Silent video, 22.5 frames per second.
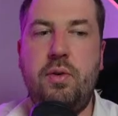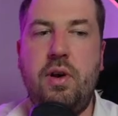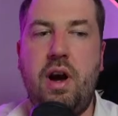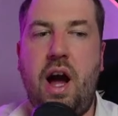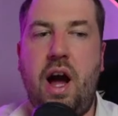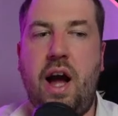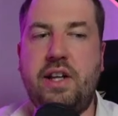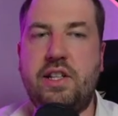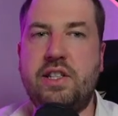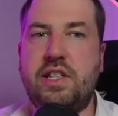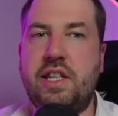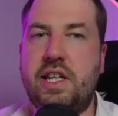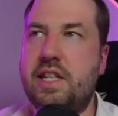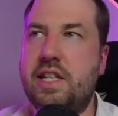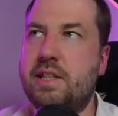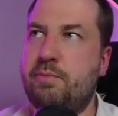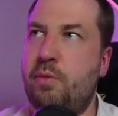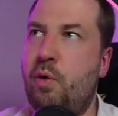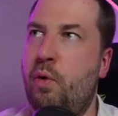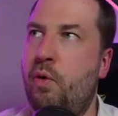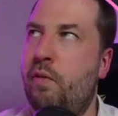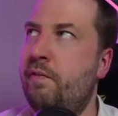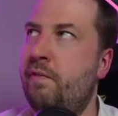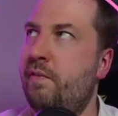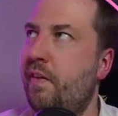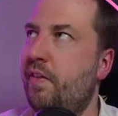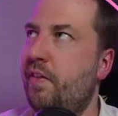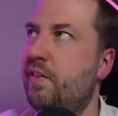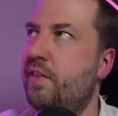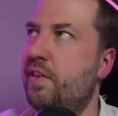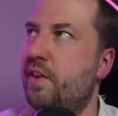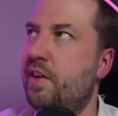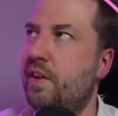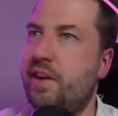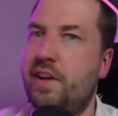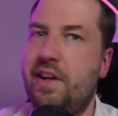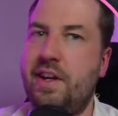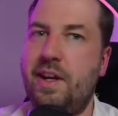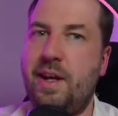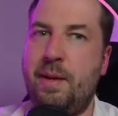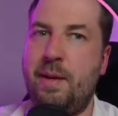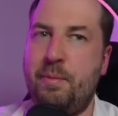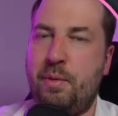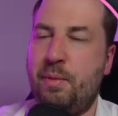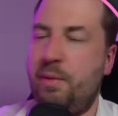I just think it's more fun to
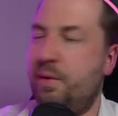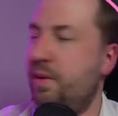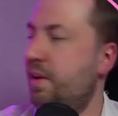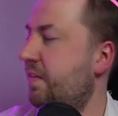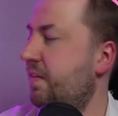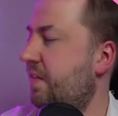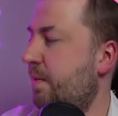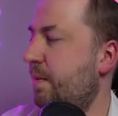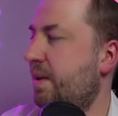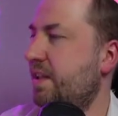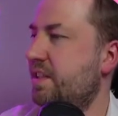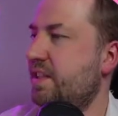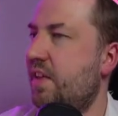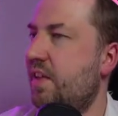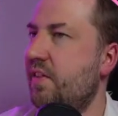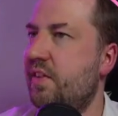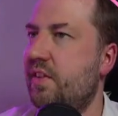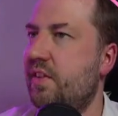implement, if that makes sense.